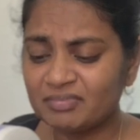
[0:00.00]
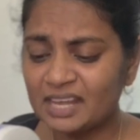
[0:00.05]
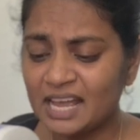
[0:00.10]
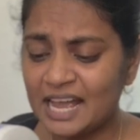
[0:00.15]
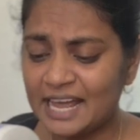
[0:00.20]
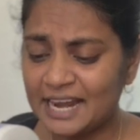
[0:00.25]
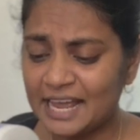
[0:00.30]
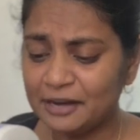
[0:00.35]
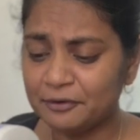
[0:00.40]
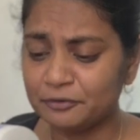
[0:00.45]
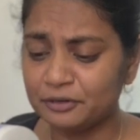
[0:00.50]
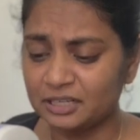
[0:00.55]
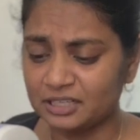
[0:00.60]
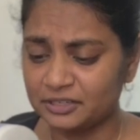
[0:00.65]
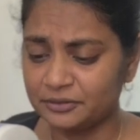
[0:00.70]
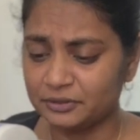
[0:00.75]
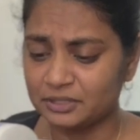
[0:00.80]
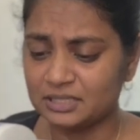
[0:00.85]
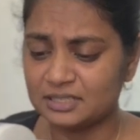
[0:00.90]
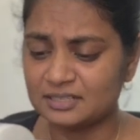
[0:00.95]
And I
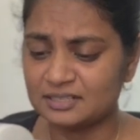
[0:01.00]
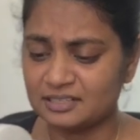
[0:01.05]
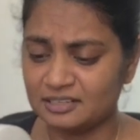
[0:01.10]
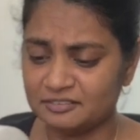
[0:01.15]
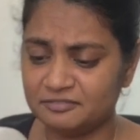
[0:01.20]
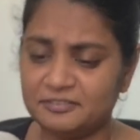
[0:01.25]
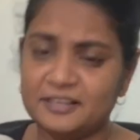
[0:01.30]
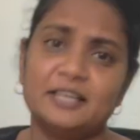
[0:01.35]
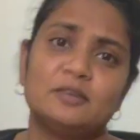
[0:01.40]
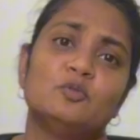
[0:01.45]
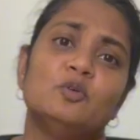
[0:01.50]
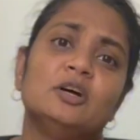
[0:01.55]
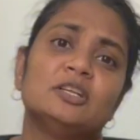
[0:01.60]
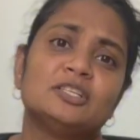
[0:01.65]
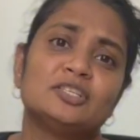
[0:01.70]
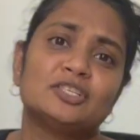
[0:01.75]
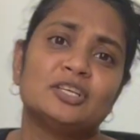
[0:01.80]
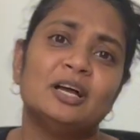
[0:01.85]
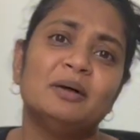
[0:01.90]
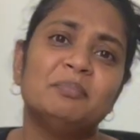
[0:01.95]
really love Fat Quarter
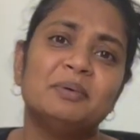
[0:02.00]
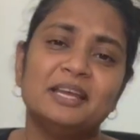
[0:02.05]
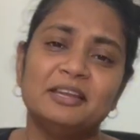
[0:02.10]
Shop.